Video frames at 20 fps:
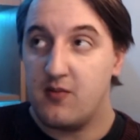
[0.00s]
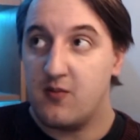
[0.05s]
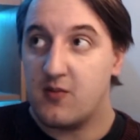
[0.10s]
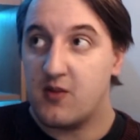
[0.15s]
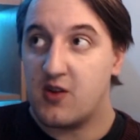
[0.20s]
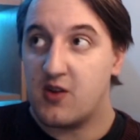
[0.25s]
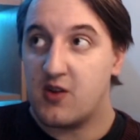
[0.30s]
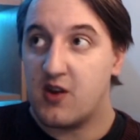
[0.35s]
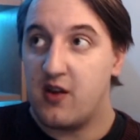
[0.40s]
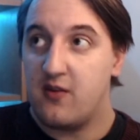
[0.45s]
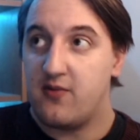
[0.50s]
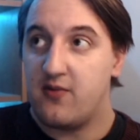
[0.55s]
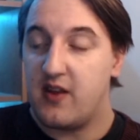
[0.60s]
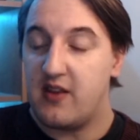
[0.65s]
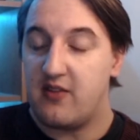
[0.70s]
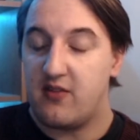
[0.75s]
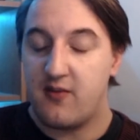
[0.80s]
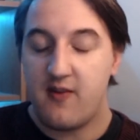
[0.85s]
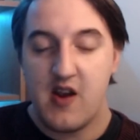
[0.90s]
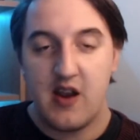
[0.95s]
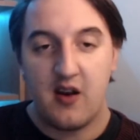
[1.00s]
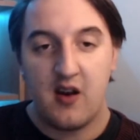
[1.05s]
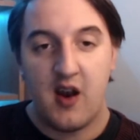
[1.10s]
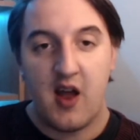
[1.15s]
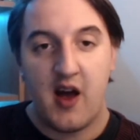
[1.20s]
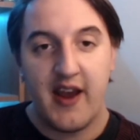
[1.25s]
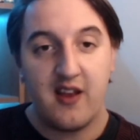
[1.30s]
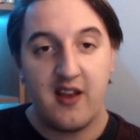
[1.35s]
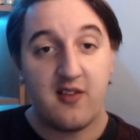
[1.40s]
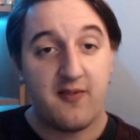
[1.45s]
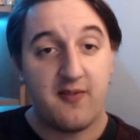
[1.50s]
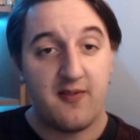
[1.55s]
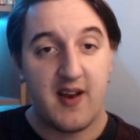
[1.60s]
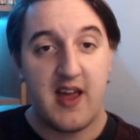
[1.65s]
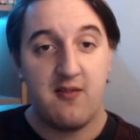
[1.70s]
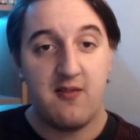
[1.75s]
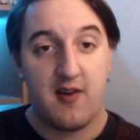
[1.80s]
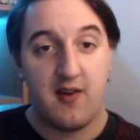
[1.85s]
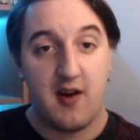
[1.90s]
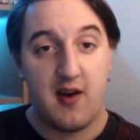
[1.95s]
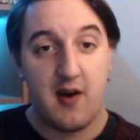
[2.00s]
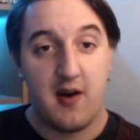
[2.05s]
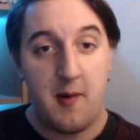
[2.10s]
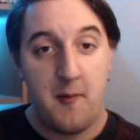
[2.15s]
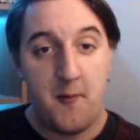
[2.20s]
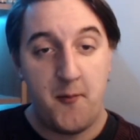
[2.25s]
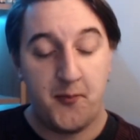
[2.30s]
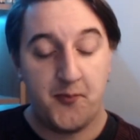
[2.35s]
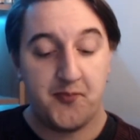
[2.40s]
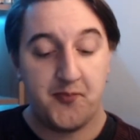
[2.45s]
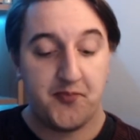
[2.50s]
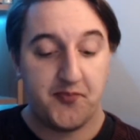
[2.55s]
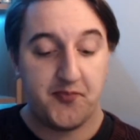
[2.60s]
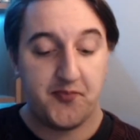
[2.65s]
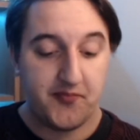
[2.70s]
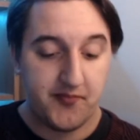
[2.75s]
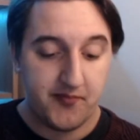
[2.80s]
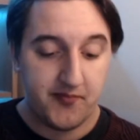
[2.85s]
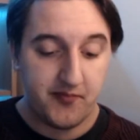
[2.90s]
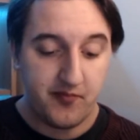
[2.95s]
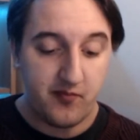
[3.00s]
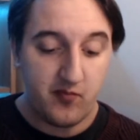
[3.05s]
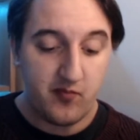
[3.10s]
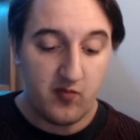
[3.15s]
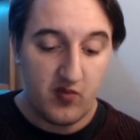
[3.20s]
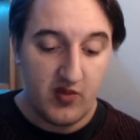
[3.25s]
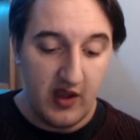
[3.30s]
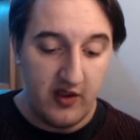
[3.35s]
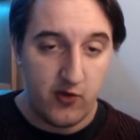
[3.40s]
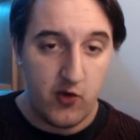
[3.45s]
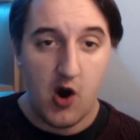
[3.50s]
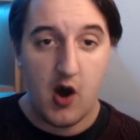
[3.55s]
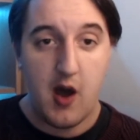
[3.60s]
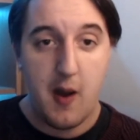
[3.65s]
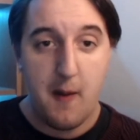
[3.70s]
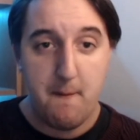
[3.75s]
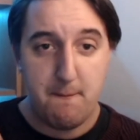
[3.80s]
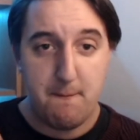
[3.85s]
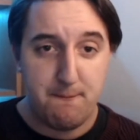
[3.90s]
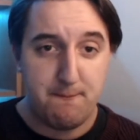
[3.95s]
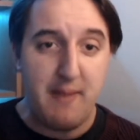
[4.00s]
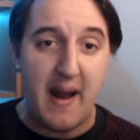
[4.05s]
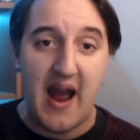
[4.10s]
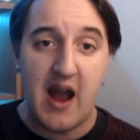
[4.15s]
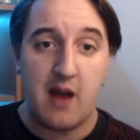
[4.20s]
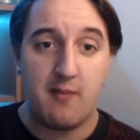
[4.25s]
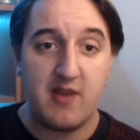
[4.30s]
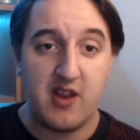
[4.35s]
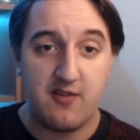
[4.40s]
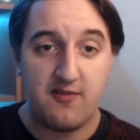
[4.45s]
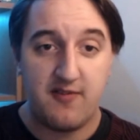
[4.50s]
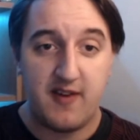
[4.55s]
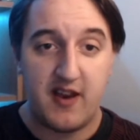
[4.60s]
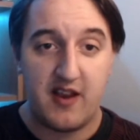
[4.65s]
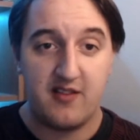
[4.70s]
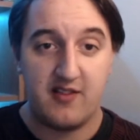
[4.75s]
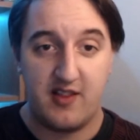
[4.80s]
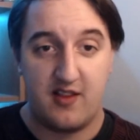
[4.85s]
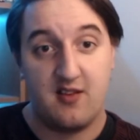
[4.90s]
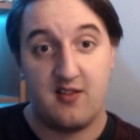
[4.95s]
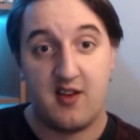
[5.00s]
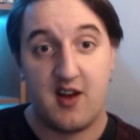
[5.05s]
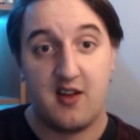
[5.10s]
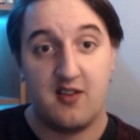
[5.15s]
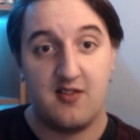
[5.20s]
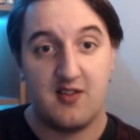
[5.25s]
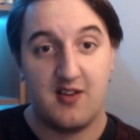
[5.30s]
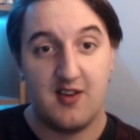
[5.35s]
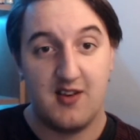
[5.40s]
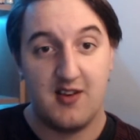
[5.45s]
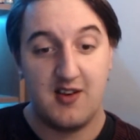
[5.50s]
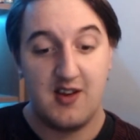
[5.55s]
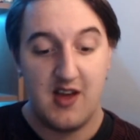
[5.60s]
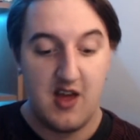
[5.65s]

it's a very light flavour. It's not a bam in your face, this is custard.